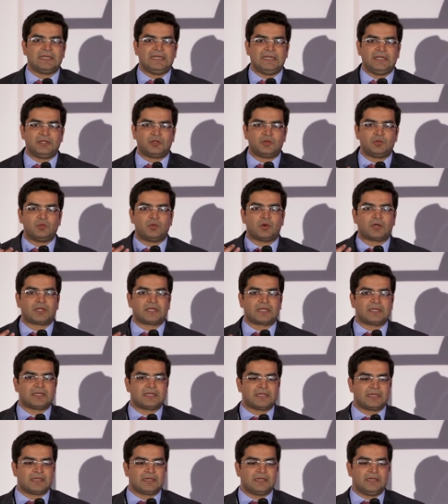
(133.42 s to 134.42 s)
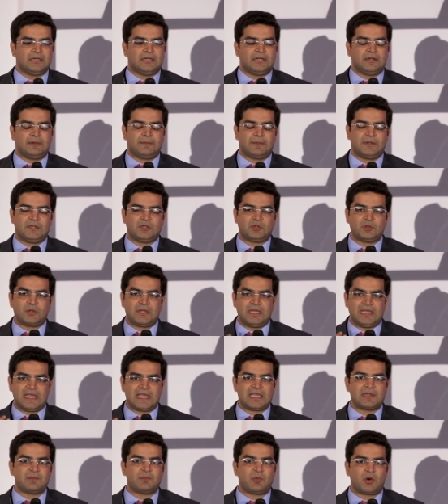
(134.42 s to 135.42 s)
into what uh, into
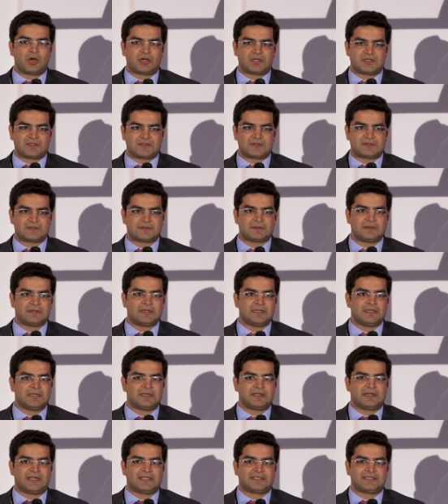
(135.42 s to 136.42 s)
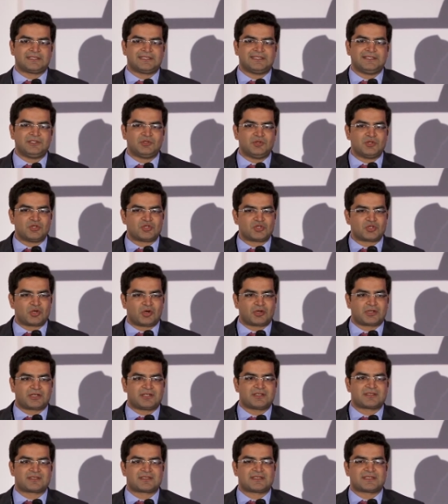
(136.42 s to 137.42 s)
AI bots rather than doing
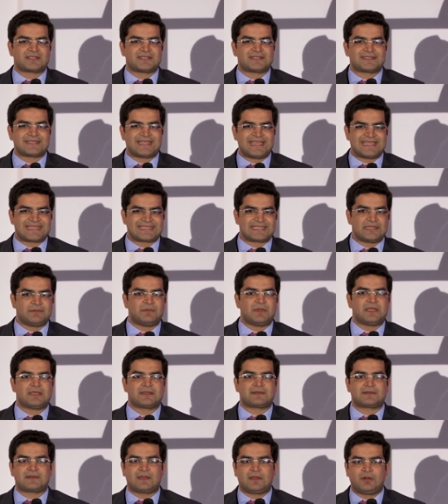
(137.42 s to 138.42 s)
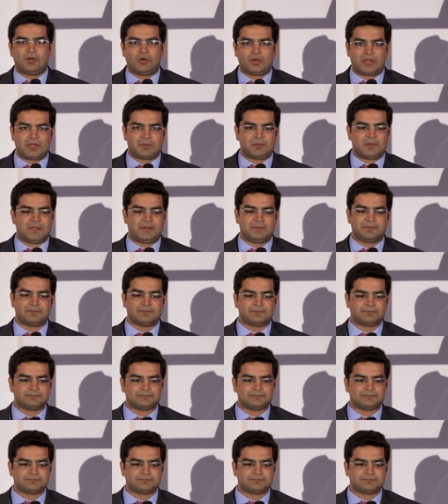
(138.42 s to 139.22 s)
shortcuts such as SMS and OTP.